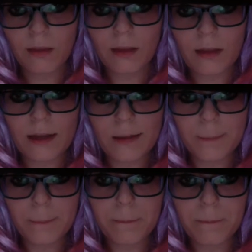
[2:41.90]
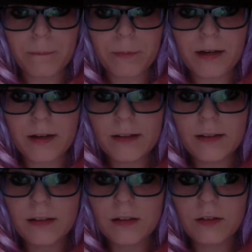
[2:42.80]
And because
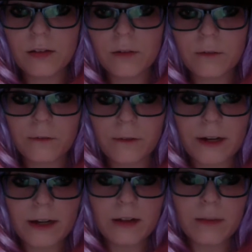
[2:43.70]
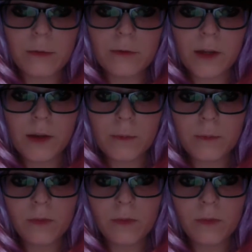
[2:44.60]
it is so freely moving,